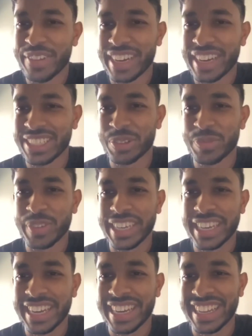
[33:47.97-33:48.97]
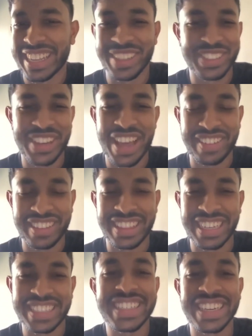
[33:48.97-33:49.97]
advice would be also having
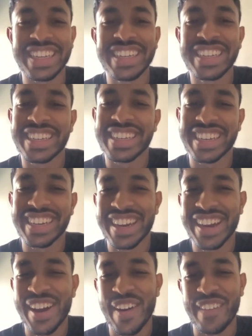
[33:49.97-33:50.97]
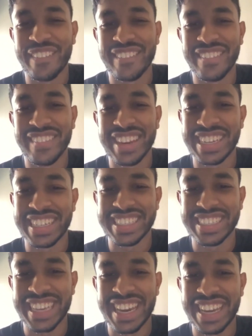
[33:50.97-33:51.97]
thick skin,
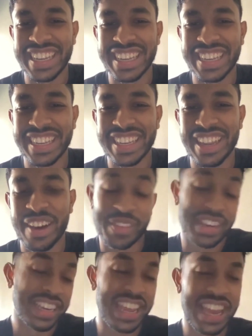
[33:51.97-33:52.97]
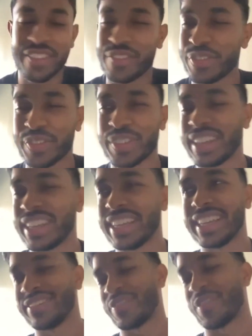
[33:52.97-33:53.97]
because if you,
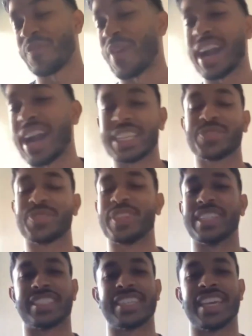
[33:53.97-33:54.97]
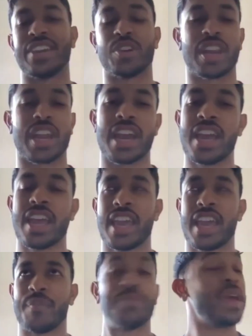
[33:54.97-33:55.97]
from my experience, you gotta
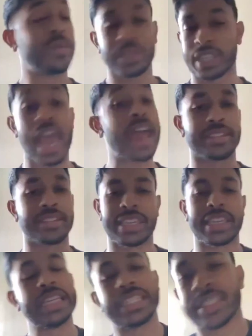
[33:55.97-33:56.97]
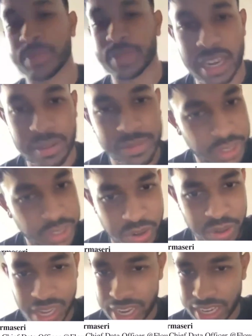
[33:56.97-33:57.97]
be able to handle the heat sometimes.
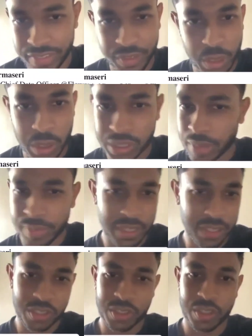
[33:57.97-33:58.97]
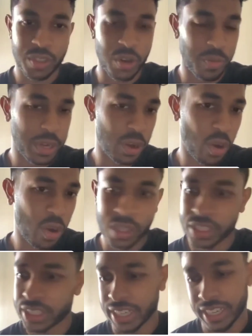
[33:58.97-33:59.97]
Like if something's when you're
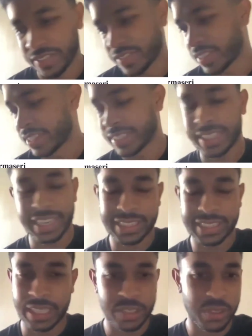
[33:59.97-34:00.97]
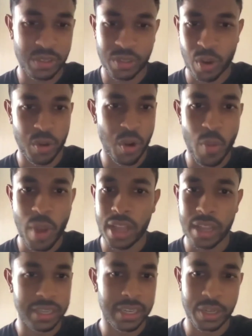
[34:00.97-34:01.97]
launching, if things don't go
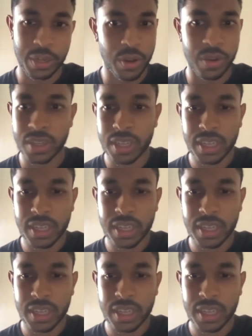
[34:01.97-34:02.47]
well, and